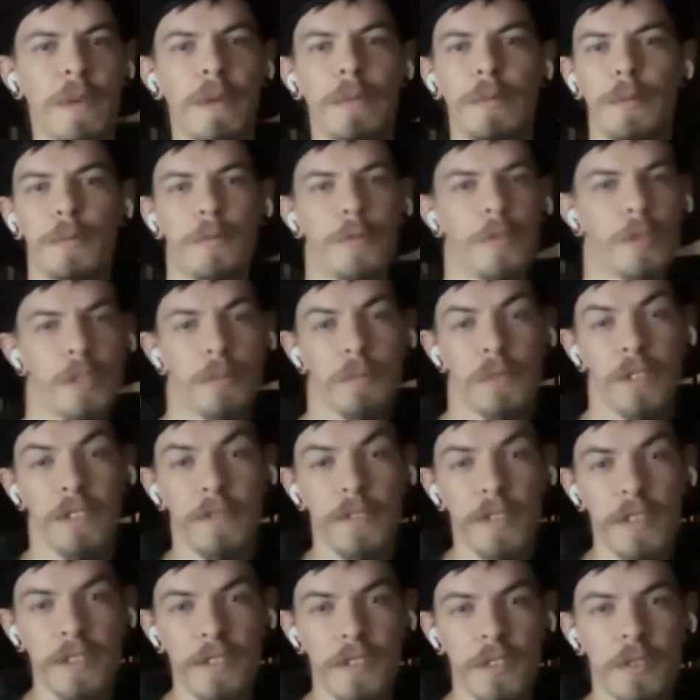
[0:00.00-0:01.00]
maybe for something
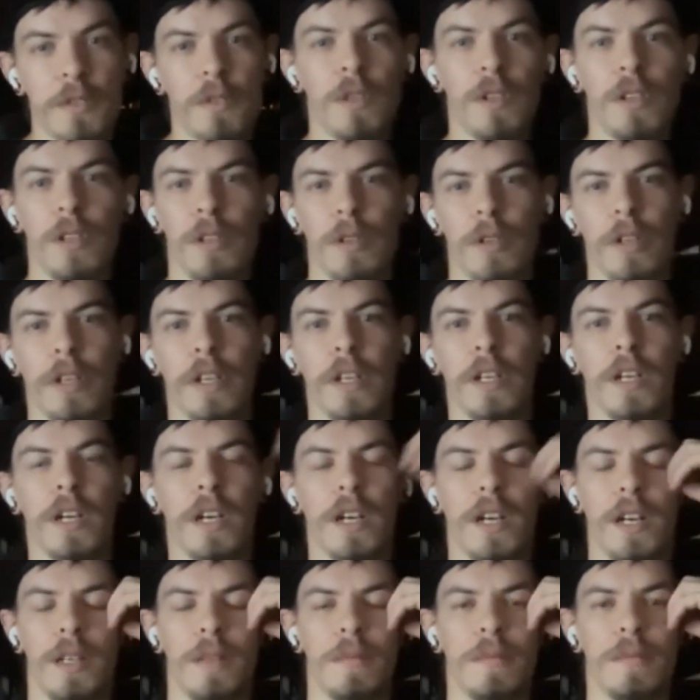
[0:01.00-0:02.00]
physical
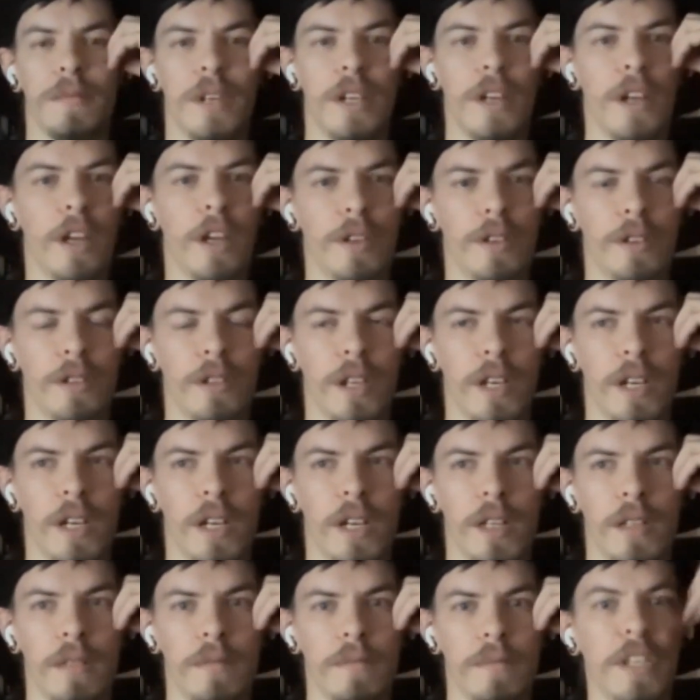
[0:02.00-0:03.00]
or another
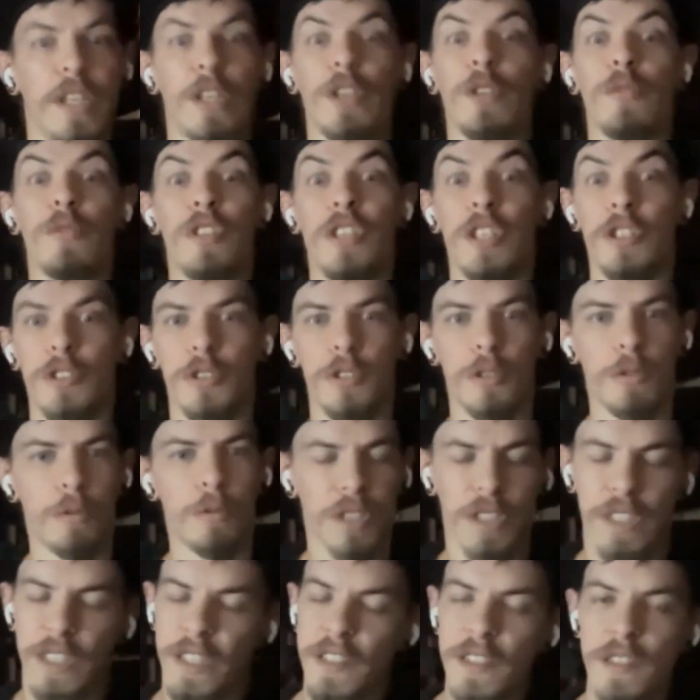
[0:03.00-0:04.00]
like a new digital
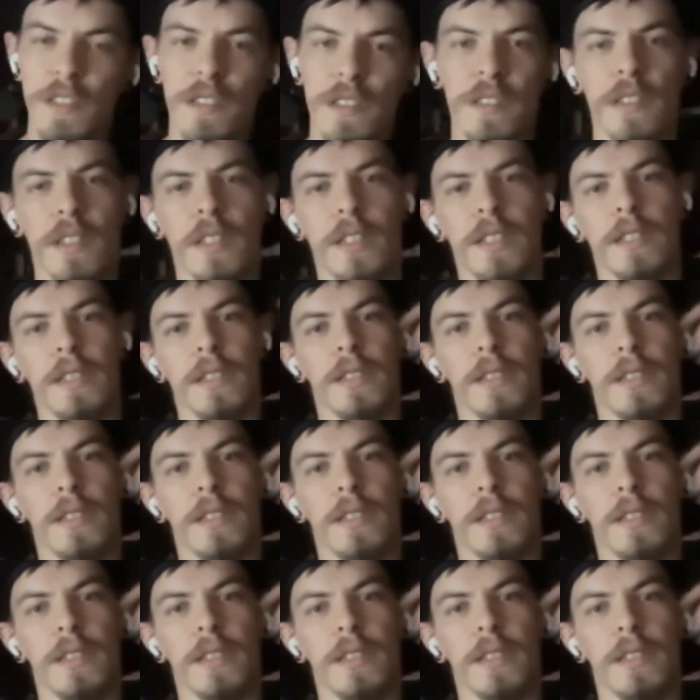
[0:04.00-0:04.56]
release.